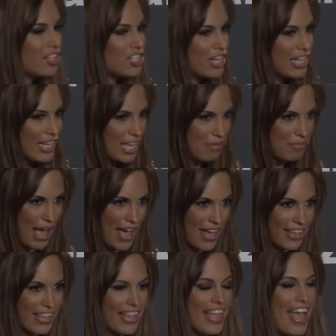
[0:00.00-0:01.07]
Jenna came
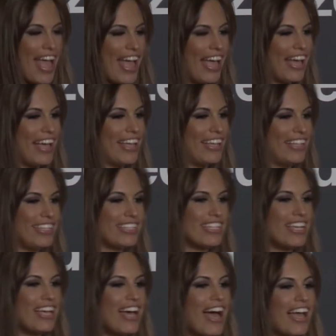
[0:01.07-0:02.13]
back
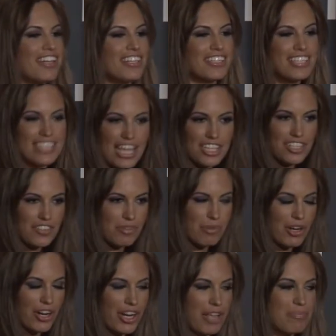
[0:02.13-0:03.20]
and I took the test from
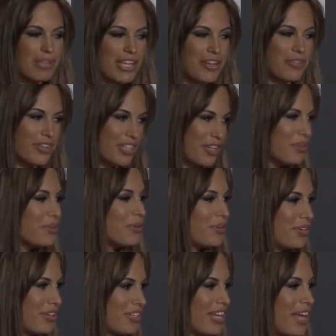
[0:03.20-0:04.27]
her and I played it really
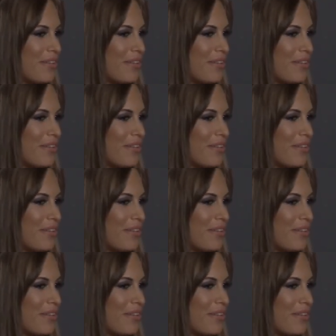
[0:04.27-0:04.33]
cool and